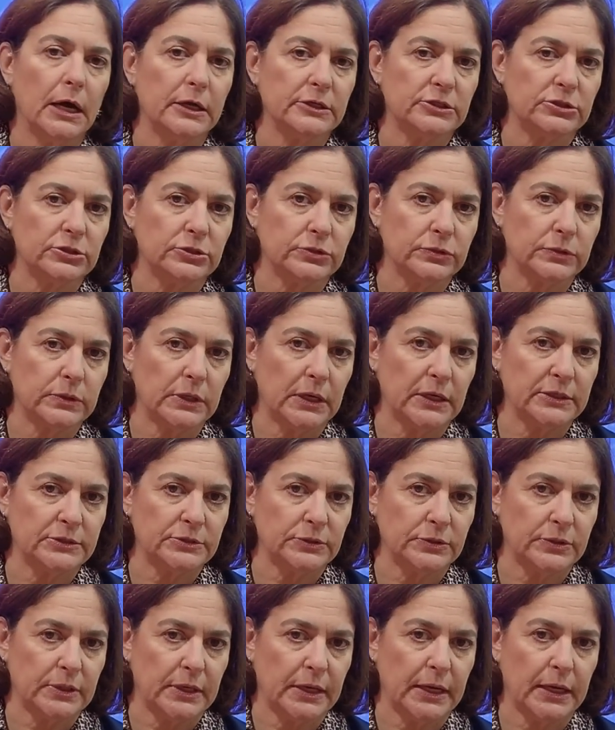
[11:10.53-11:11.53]
to
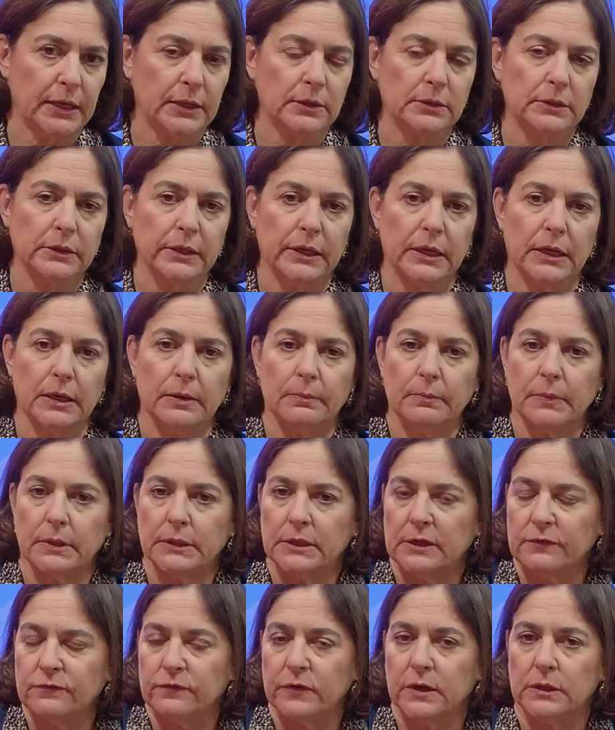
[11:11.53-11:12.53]
Toronto to heckle him, and
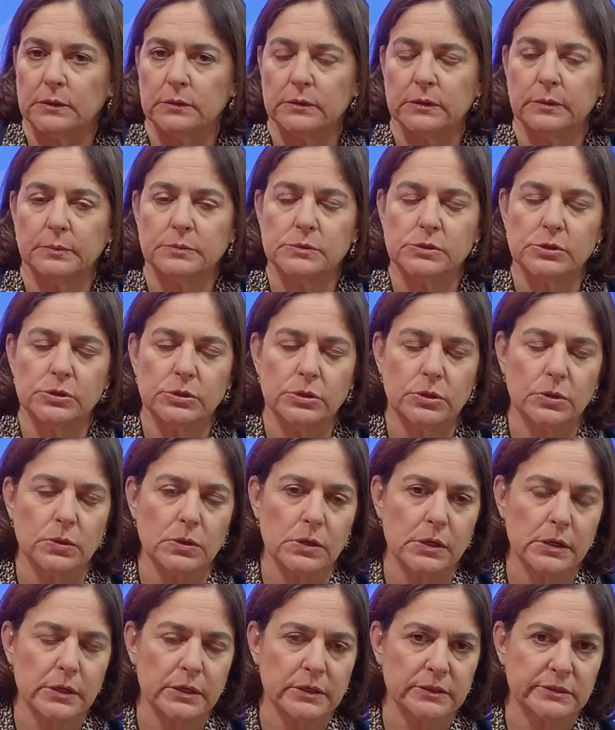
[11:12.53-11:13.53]
they followed him to New
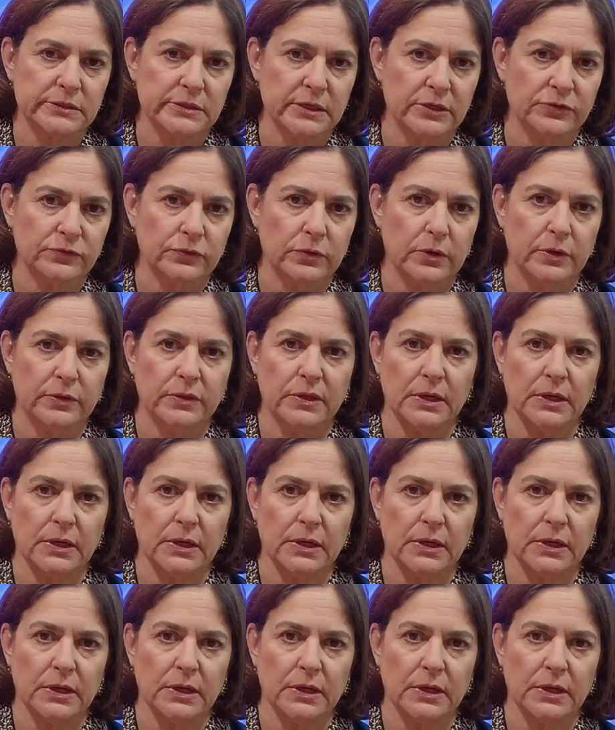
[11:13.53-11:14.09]
York, etc.